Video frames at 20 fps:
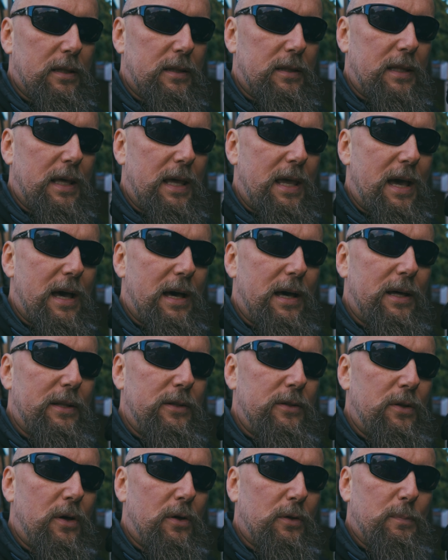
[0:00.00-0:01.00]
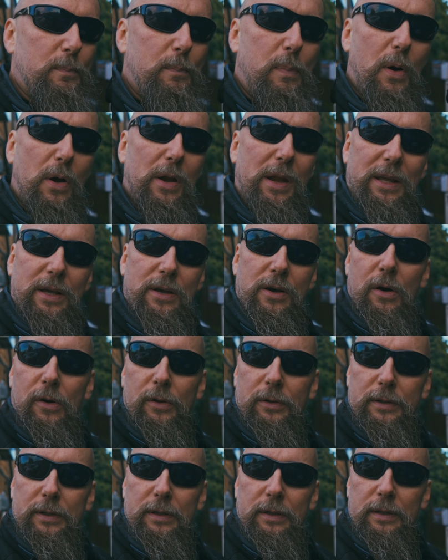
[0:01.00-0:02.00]
they are not boiling
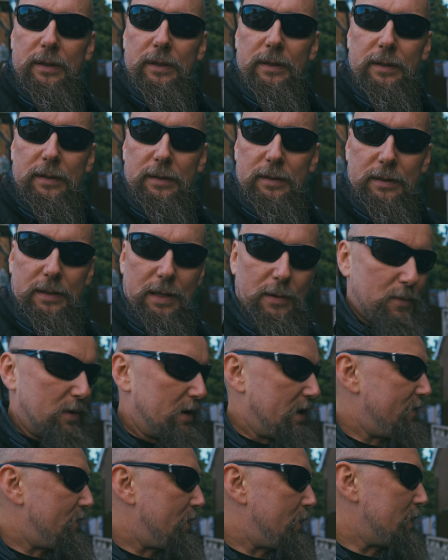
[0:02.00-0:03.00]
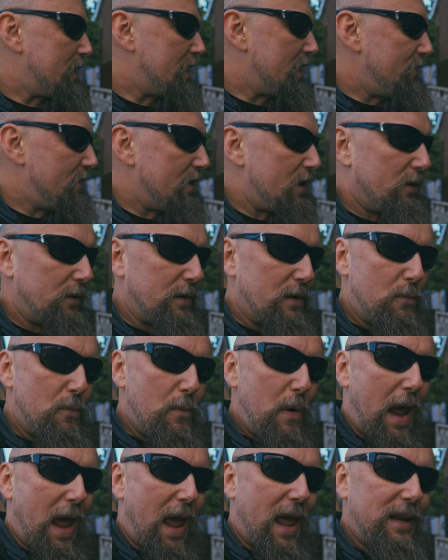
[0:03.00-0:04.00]
hot. They will never be. Even on the
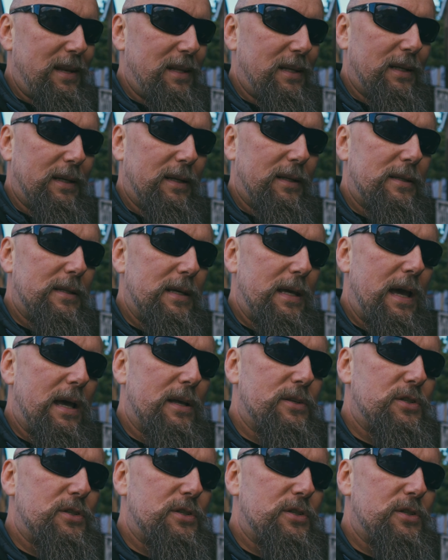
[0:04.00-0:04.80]
red, they are